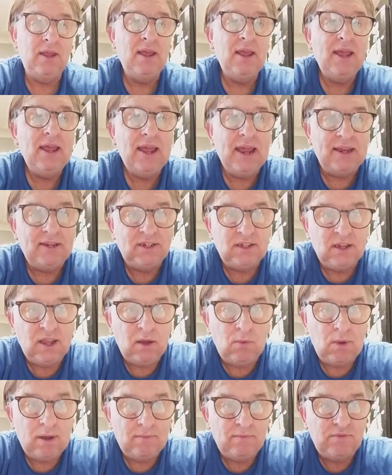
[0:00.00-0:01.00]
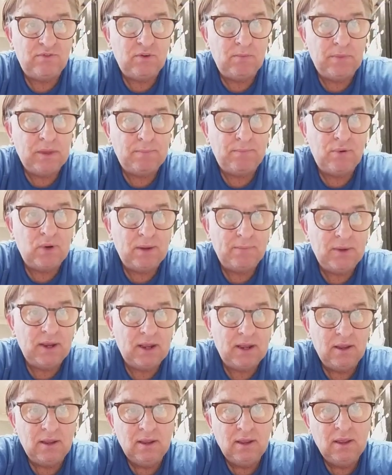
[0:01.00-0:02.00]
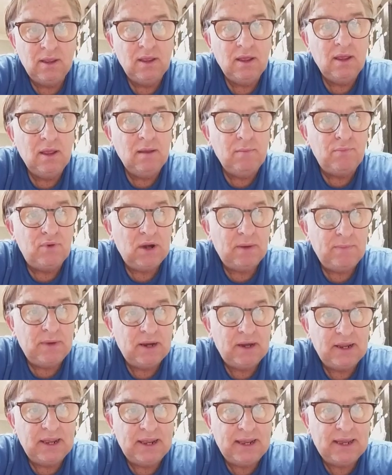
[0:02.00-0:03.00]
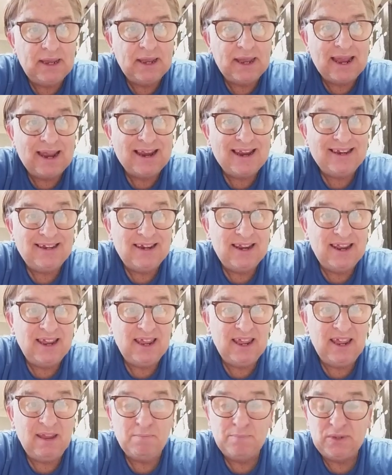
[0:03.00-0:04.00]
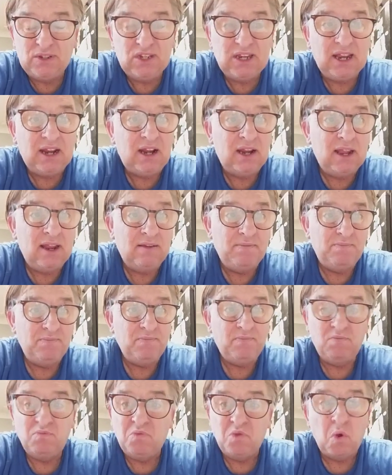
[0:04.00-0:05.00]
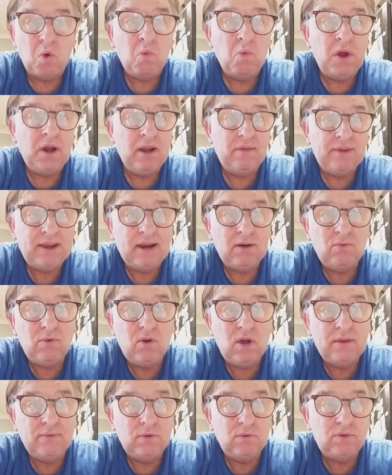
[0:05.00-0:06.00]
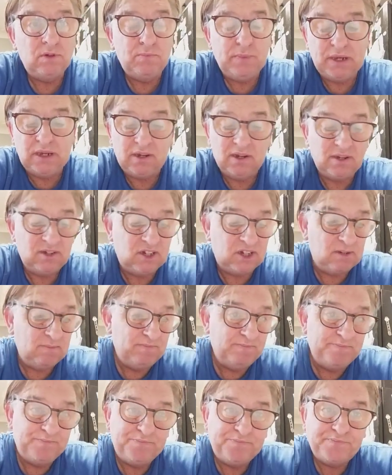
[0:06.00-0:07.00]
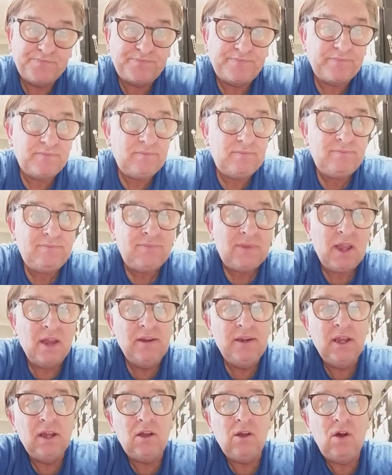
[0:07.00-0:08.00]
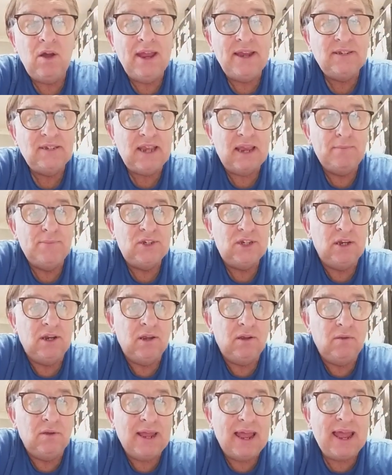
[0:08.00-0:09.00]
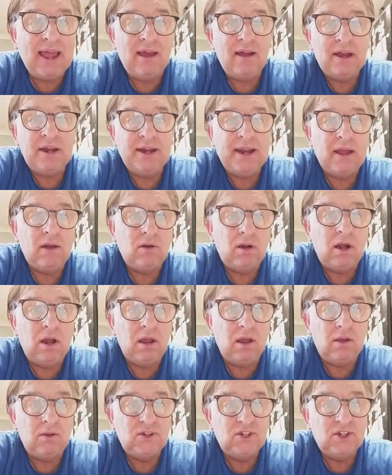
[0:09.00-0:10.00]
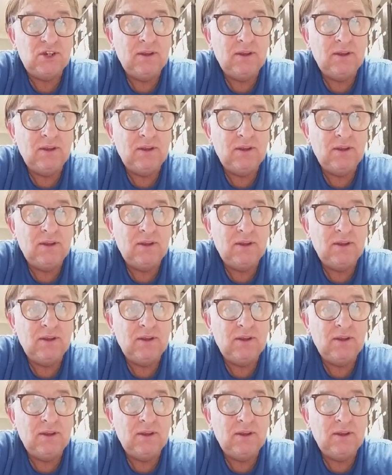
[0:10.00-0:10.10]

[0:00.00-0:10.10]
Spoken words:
it's no one from the Premier League, and in particular, not one of our rivals, because the guy is absolute out and out class.